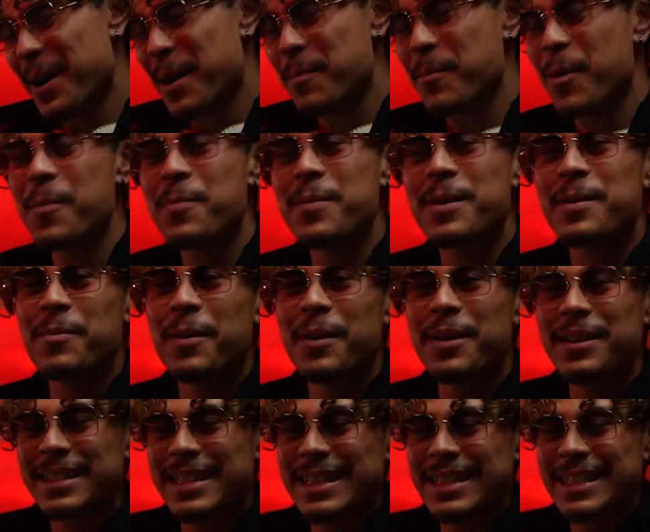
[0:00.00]
You're not trying to
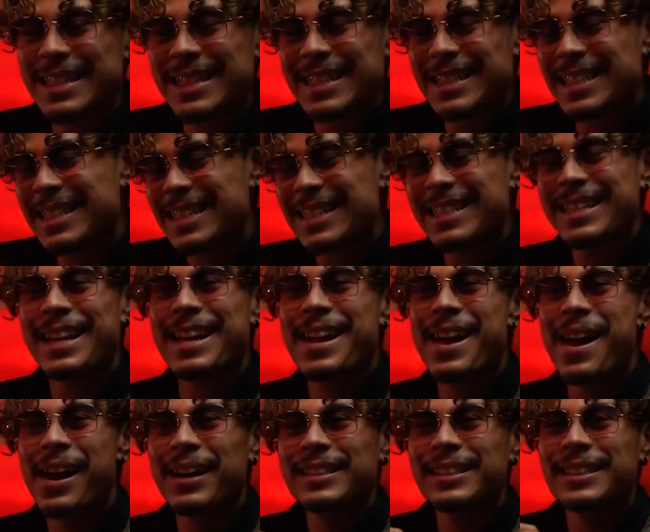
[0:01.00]
get a little shorty
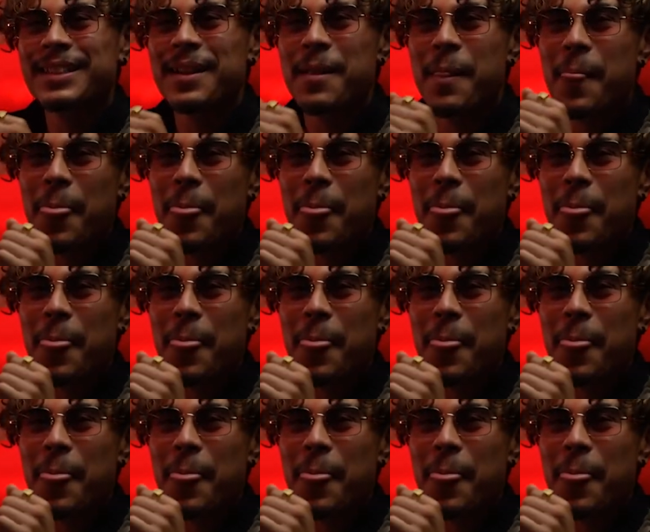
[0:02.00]
wop,